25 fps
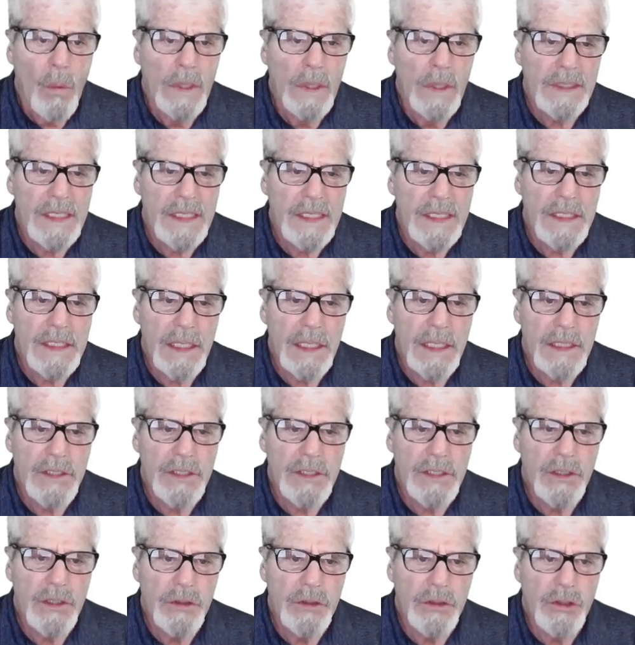What this
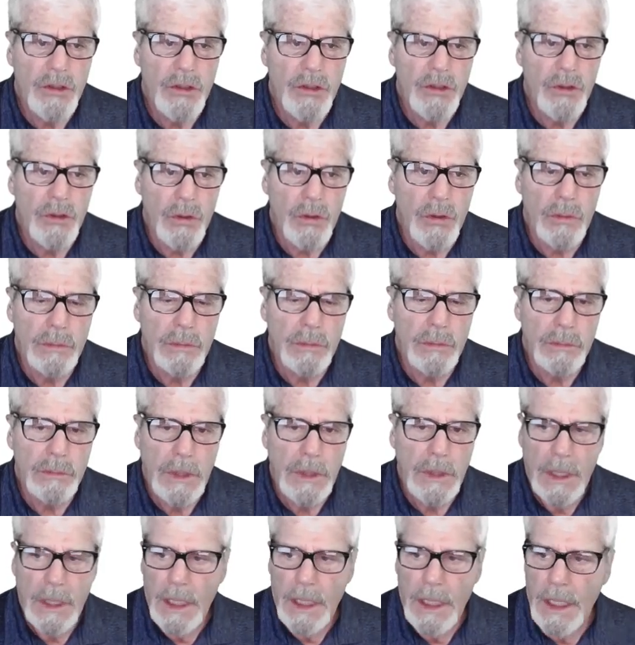lets you do
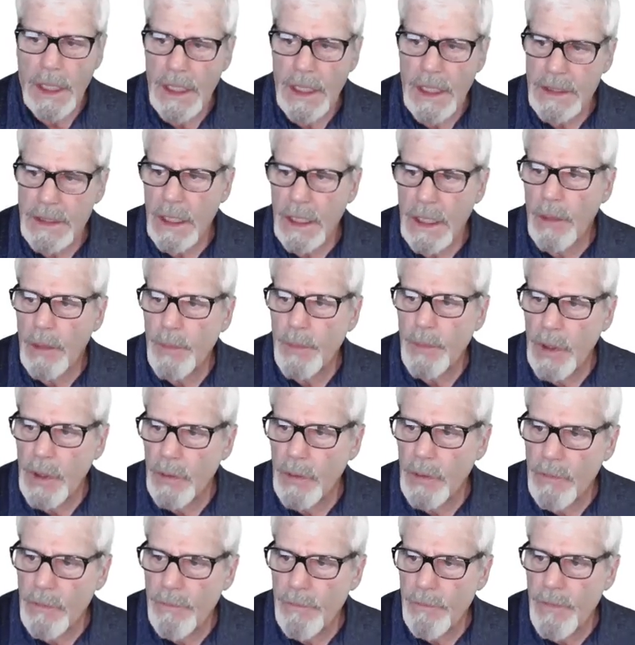is
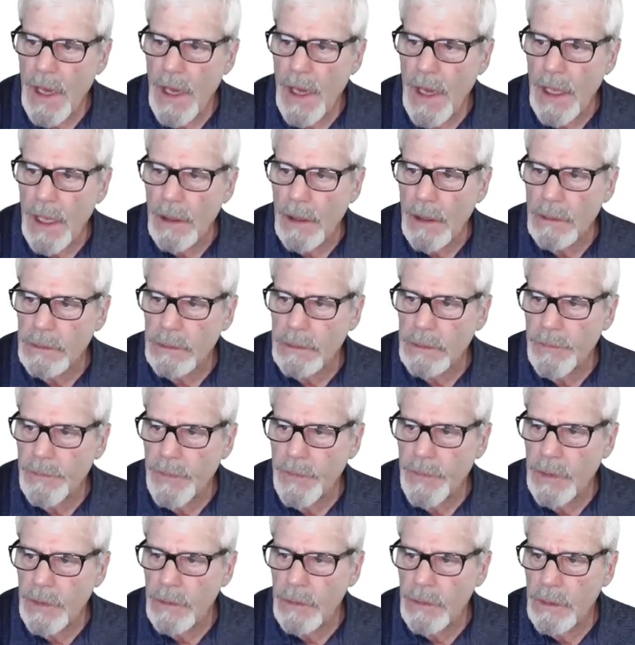upload a file.
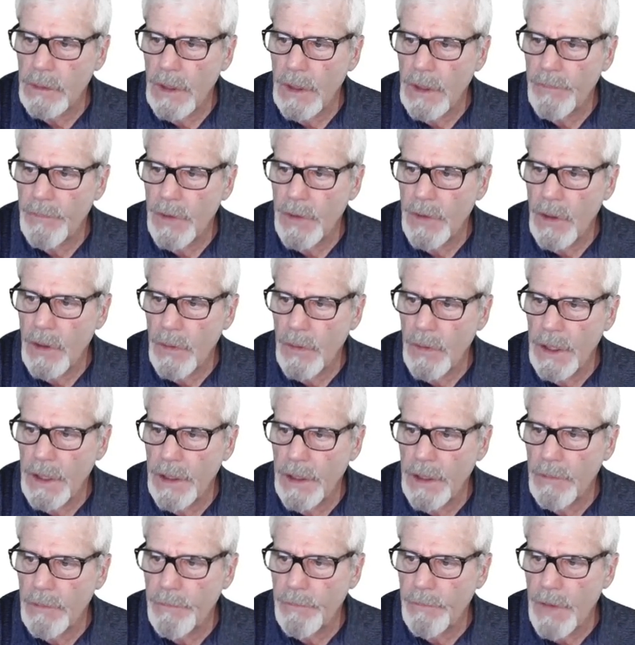If you go
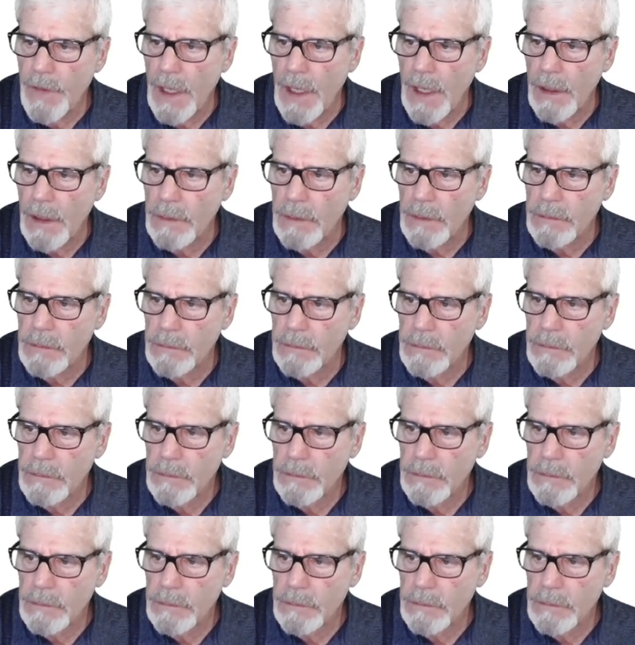here to File,